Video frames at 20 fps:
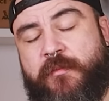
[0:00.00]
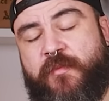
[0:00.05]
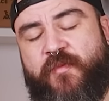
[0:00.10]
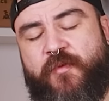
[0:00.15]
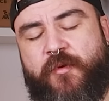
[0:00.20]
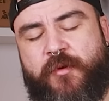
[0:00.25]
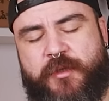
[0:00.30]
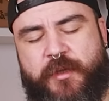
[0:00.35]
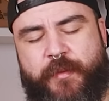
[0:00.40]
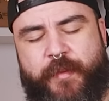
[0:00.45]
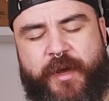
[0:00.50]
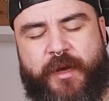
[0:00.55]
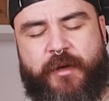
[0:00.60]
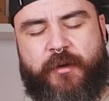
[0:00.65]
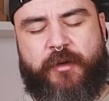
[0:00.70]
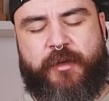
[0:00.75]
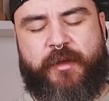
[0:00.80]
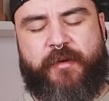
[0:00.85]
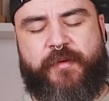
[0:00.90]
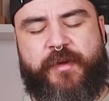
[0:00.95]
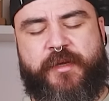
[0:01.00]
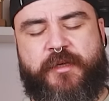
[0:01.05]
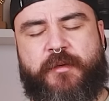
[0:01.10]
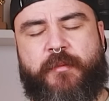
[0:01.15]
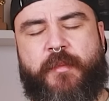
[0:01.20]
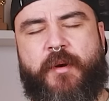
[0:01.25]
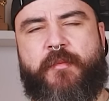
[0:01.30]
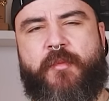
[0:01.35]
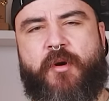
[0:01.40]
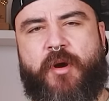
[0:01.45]
Of course, I make other videos
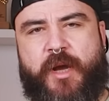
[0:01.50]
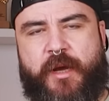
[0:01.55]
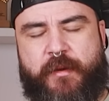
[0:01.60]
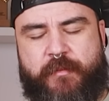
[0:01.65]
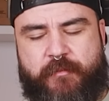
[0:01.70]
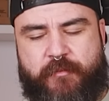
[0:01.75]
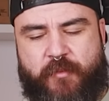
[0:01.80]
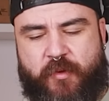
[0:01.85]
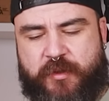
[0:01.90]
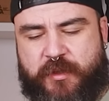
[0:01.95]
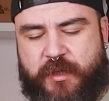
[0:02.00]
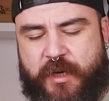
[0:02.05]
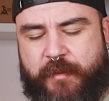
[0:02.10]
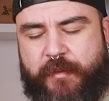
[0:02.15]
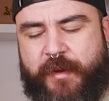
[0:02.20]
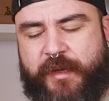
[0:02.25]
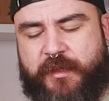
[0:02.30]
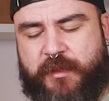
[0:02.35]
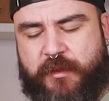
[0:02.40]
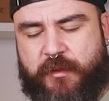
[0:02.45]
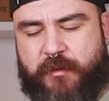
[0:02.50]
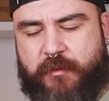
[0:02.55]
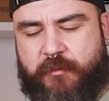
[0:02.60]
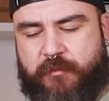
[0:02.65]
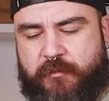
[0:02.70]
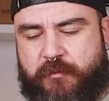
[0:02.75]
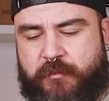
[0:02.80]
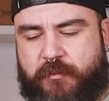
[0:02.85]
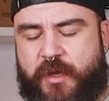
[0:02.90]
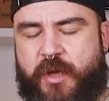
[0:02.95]
about mocha mostly, but
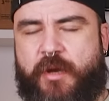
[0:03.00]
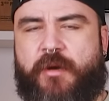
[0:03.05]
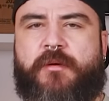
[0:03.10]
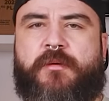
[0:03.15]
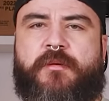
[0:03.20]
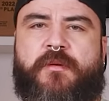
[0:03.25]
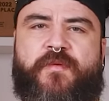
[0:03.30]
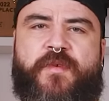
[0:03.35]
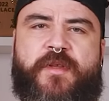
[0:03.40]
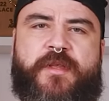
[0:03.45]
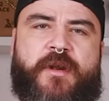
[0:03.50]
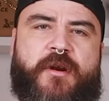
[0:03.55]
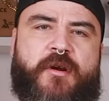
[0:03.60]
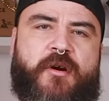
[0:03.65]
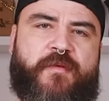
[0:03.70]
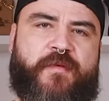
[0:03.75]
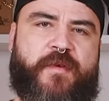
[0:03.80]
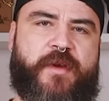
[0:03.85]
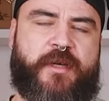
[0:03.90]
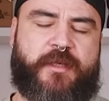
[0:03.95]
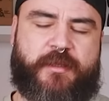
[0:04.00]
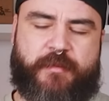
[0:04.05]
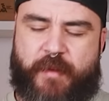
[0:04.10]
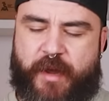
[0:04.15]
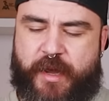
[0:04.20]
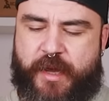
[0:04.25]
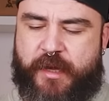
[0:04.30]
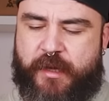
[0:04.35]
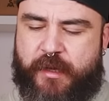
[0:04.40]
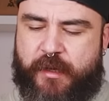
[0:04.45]
filter coffee is
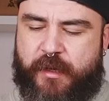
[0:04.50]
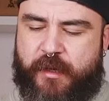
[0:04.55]
my